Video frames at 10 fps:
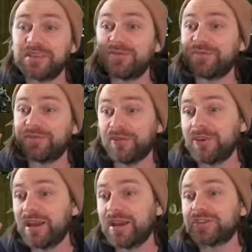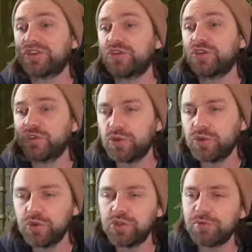fun, has
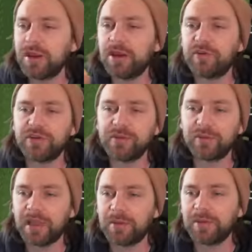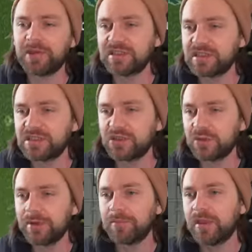huge amount of replayability to
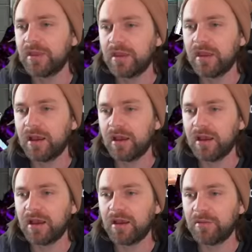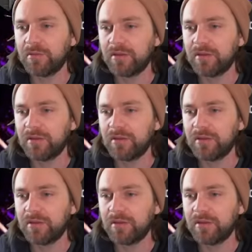it. Um,